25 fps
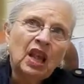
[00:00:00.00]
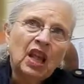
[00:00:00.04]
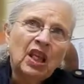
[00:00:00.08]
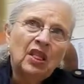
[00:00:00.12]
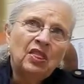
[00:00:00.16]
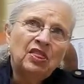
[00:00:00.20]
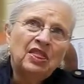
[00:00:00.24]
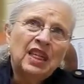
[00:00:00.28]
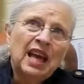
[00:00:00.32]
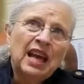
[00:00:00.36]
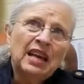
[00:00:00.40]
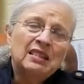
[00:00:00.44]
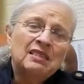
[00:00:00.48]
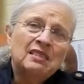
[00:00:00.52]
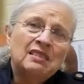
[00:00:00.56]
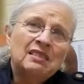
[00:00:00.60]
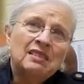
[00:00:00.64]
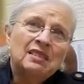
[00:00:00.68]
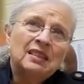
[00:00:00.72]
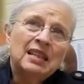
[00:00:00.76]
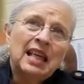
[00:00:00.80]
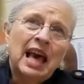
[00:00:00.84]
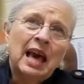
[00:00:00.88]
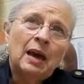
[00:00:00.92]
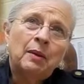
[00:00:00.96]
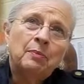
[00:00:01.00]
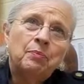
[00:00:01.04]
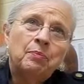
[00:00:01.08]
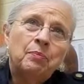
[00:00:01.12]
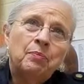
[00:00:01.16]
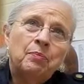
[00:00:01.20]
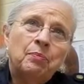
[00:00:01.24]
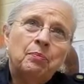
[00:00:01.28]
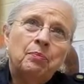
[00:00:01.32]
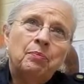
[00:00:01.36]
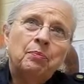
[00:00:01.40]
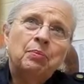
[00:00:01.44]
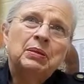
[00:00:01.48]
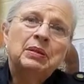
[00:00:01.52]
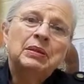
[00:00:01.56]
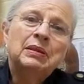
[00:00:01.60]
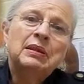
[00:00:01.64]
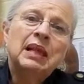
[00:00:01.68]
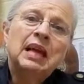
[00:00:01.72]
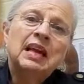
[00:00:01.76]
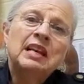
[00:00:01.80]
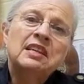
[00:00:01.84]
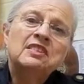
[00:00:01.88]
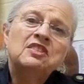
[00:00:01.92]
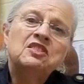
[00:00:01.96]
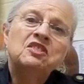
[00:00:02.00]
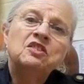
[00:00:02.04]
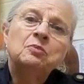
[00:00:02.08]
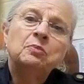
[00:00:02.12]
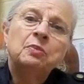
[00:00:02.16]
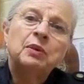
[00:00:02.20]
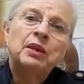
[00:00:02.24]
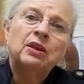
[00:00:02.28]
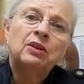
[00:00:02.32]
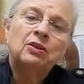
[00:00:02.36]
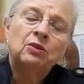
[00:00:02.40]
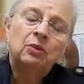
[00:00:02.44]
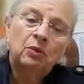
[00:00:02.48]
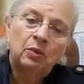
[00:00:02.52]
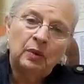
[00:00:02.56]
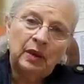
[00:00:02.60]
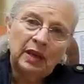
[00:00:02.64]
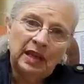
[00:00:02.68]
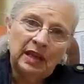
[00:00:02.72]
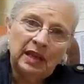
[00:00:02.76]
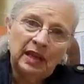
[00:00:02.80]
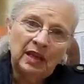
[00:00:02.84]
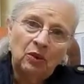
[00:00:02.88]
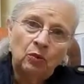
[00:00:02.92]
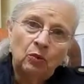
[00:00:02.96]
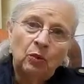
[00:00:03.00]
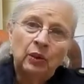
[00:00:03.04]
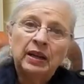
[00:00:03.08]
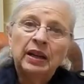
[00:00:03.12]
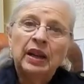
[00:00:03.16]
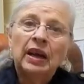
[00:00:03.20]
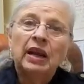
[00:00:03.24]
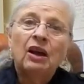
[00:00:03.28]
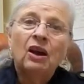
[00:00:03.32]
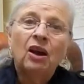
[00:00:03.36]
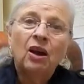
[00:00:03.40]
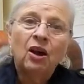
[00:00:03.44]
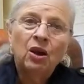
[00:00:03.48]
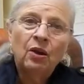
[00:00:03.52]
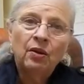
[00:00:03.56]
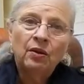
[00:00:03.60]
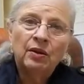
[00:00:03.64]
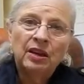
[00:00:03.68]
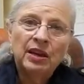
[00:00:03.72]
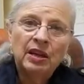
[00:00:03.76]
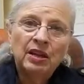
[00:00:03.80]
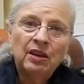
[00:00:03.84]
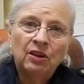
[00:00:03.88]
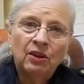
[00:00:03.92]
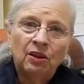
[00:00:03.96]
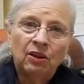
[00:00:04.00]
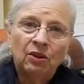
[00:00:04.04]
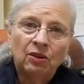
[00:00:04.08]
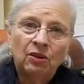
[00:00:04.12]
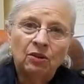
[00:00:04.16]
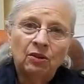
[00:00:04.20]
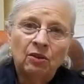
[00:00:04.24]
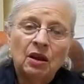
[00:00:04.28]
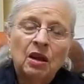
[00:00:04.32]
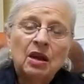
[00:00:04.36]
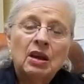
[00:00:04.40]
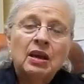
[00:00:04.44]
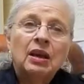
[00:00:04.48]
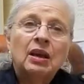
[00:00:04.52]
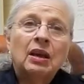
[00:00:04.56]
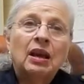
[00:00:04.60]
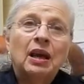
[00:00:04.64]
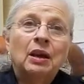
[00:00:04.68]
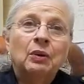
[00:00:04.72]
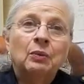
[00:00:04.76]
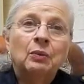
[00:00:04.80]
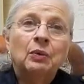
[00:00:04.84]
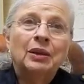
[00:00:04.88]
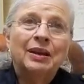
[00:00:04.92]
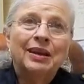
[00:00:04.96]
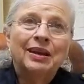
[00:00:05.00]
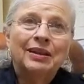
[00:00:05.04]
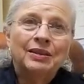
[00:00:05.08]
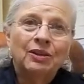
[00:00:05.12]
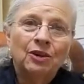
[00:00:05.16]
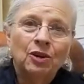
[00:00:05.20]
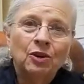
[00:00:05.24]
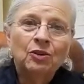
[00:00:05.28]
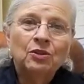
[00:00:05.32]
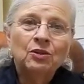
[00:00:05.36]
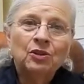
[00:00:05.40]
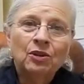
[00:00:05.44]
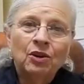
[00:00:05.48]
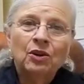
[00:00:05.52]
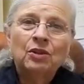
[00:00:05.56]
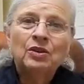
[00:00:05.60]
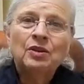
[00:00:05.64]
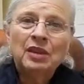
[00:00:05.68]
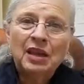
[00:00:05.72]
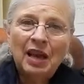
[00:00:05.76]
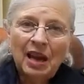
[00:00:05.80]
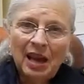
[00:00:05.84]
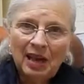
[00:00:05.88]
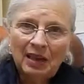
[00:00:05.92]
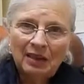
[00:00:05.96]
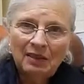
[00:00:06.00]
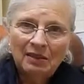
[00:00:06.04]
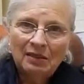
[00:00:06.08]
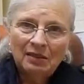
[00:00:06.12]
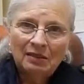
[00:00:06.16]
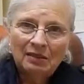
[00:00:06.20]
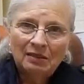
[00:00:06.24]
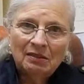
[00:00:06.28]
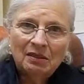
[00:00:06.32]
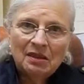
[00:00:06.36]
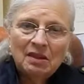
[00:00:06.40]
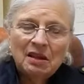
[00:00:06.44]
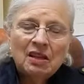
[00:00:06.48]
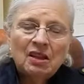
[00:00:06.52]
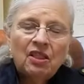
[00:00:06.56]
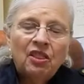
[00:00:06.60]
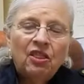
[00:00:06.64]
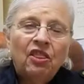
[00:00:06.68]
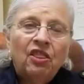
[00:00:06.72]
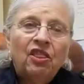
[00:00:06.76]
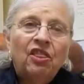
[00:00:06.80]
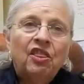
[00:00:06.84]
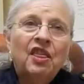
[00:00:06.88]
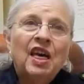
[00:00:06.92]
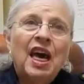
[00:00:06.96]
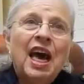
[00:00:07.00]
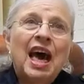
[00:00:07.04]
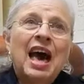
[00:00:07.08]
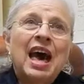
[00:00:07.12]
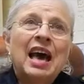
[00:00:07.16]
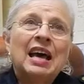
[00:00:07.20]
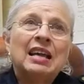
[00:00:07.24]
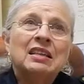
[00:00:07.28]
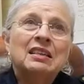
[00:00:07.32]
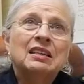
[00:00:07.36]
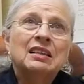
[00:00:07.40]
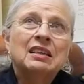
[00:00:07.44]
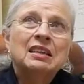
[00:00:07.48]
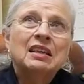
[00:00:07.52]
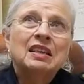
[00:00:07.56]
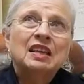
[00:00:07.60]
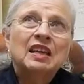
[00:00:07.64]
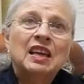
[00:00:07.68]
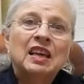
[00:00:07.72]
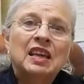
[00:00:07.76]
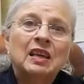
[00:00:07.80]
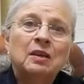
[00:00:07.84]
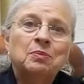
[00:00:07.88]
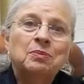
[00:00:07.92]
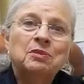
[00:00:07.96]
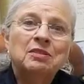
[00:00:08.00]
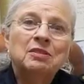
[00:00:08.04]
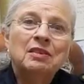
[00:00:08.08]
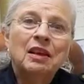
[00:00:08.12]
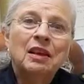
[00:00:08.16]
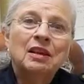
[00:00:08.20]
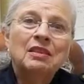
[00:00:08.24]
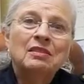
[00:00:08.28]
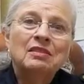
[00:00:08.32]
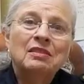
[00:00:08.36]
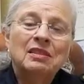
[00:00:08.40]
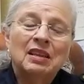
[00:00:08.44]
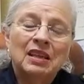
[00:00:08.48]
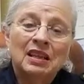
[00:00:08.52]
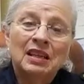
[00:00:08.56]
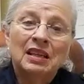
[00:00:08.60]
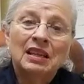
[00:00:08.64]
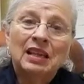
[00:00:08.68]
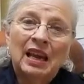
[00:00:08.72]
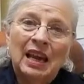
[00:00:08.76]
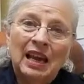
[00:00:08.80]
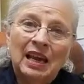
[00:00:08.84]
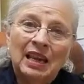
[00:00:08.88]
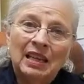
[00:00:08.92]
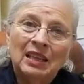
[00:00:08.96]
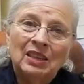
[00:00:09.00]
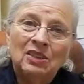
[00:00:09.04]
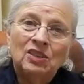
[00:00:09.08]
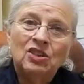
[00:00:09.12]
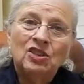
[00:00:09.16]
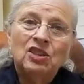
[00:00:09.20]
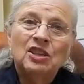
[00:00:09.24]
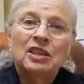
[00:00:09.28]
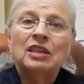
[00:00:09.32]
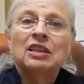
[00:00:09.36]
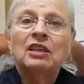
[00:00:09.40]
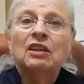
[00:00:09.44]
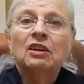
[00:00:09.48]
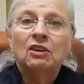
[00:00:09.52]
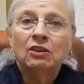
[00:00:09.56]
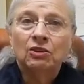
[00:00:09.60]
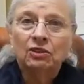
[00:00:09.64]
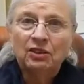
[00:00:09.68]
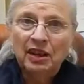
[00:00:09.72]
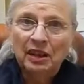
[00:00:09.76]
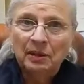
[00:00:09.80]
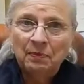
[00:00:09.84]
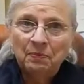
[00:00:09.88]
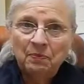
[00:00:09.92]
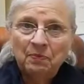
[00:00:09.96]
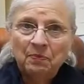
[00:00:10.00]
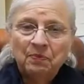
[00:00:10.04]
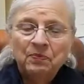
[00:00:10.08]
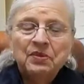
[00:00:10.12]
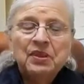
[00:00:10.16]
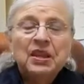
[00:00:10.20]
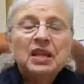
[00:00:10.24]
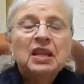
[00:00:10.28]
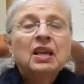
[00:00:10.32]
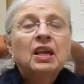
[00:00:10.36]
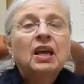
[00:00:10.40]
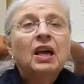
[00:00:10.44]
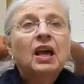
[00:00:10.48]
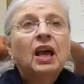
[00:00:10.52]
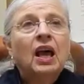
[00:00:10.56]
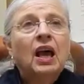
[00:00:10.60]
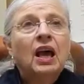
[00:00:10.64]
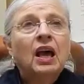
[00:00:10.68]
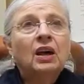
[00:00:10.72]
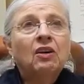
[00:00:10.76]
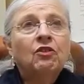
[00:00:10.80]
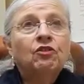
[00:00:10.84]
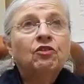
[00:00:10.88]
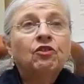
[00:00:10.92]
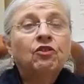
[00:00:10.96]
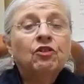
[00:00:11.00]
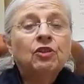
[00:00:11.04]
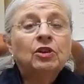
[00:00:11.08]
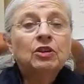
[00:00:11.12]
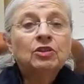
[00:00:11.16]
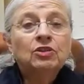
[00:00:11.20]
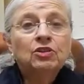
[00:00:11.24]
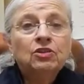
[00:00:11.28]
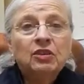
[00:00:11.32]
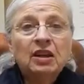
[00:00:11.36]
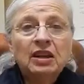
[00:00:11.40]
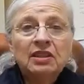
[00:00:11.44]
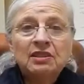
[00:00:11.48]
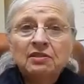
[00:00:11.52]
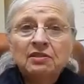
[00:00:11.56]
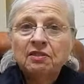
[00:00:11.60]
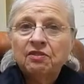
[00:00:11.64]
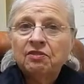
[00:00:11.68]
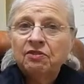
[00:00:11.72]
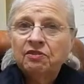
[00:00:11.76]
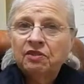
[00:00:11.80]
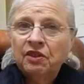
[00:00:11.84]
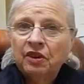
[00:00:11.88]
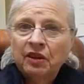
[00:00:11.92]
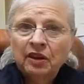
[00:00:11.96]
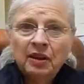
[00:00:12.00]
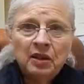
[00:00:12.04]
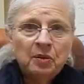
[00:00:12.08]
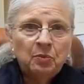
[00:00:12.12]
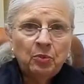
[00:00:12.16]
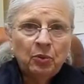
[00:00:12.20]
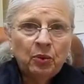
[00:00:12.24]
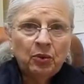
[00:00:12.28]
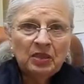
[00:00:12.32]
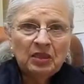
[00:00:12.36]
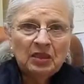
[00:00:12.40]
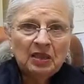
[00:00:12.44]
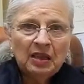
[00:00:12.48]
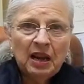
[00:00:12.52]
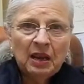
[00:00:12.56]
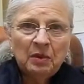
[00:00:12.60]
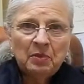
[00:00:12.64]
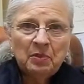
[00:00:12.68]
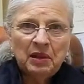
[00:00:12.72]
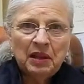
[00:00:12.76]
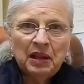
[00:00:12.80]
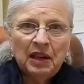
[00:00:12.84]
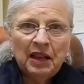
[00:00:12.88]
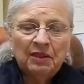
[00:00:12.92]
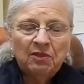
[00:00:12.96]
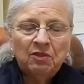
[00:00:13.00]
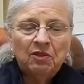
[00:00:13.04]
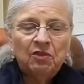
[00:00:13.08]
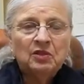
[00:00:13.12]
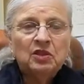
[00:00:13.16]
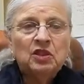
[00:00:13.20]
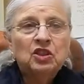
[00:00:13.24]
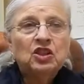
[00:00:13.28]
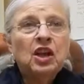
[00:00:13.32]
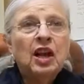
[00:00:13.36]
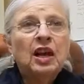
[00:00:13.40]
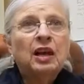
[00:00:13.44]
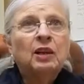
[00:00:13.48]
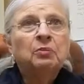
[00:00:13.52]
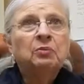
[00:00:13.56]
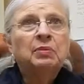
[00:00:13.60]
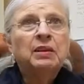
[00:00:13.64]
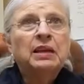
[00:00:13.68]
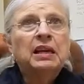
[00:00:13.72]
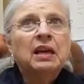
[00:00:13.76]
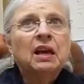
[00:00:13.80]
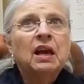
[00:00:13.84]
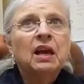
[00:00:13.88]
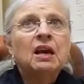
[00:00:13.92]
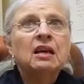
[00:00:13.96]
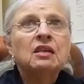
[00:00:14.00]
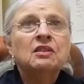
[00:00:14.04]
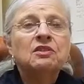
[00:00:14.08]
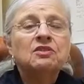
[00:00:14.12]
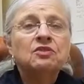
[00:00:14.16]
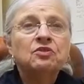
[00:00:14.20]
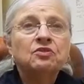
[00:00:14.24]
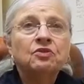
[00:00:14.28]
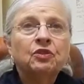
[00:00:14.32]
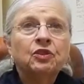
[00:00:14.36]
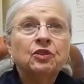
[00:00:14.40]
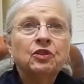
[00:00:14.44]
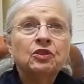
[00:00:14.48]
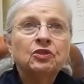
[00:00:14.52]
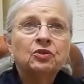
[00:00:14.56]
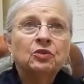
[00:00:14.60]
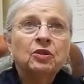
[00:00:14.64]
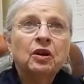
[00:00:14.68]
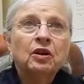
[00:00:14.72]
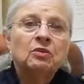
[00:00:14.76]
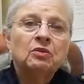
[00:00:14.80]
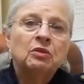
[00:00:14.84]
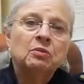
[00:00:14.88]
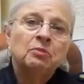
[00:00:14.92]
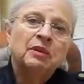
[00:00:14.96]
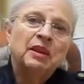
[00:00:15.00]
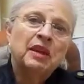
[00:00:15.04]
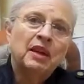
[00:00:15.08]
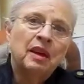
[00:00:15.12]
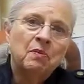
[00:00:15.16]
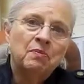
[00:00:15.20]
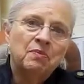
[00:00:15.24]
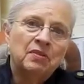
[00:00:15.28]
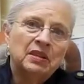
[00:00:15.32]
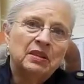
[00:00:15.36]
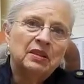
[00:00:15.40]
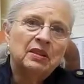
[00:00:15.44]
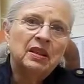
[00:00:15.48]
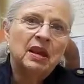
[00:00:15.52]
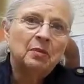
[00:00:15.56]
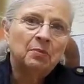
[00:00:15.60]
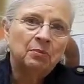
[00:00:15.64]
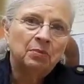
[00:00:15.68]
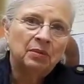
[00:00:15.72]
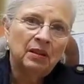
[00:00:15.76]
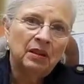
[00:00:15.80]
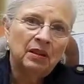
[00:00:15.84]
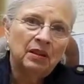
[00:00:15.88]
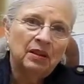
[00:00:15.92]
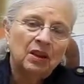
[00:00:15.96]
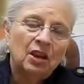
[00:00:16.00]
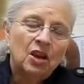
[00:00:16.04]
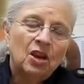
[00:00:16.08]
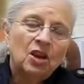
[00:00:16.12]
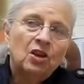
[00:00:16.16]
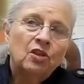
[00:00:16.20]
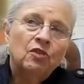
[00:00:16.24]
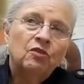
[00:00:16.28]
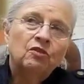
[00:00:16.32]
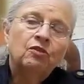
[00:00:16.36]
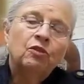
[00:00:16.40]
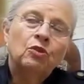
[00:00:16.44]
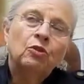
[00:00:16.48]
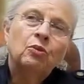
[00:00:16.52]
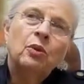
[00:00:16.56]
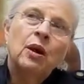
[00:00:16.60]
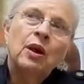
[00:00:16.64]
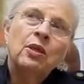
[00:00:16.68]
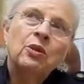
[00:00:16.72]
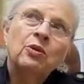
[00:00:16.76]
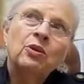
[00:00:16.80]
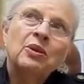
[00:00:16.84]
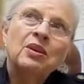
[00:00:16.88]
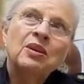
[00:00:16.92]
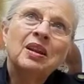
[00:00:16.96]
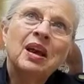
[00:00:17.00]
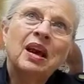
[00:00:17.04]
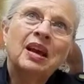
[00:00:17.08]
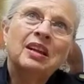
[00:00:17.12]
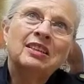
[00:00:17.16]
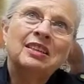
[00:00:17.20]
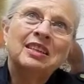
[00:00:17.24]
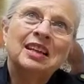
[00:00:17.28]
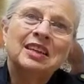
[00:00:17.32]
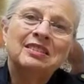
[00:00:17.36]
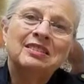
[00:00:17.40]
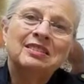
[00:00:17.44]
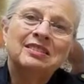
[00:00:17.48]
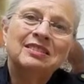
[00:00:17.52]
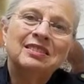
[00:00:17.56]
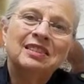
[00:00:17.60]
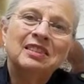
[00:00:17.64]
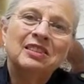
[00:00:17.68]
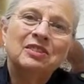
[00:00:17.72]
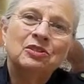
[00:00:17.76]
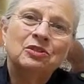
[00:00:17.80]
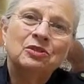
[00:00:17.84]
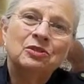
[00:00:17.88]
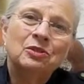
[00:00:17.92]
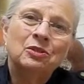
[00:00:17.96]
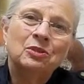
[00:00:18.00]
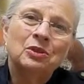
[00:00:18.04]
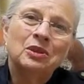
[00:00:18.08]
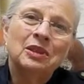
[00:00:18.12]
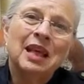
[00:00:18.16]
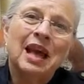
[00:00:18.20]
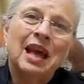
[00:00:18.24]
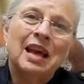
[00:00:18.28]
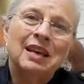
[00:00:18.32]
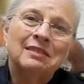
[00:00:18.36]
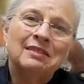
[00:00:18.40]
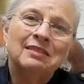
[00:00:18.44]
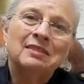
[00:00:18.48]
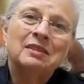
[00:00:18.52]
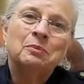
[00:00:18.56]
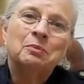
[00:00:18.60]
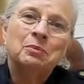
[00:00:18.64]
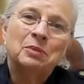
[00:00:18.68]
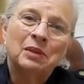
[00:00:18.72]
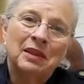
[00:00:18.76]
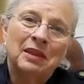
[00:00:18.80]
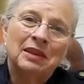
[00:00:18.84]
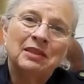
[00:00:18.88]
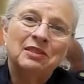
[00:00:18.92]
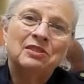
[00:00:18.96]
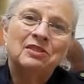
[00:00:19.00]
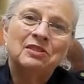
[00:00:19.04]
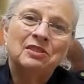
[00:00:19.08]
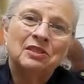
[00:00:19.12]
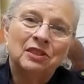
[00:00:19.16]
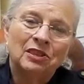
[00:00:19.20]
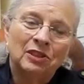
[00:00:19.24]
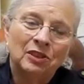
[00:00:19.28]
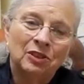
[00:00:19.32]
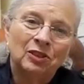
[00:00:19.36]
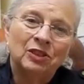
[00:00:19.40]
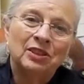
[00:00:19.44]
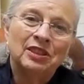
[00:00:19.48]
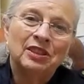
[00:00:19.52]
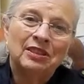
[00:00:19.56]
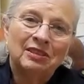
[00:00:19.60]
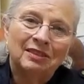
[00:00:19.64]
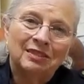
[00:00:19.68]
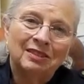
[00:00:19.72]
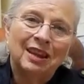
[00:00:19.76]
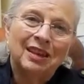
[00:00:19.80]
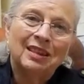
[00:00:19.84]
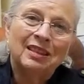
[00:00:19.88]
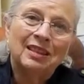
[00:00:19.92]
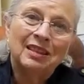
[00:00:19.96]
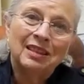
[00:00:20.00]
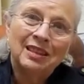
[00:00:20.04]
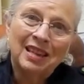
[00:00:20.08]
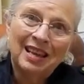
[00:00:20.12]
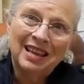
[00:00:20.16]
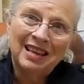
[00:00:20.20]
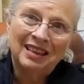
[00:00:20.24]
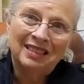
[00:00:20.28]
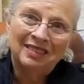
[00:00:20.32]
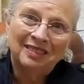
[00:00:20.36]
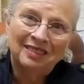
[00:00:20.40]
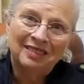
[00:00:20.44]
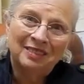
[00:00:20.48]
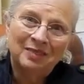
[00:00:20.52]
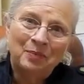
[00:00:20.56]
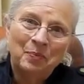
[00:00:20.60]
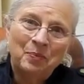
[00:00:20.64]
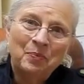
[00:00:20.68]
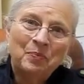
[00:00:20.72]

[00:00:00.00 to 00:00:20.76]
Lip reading: that place between what I already know and what I don't know yet that keeps us engaged in learning. First grade very important time in the life of a child, because first grade will become the template for whether or not they see school as the place to learn exciting things.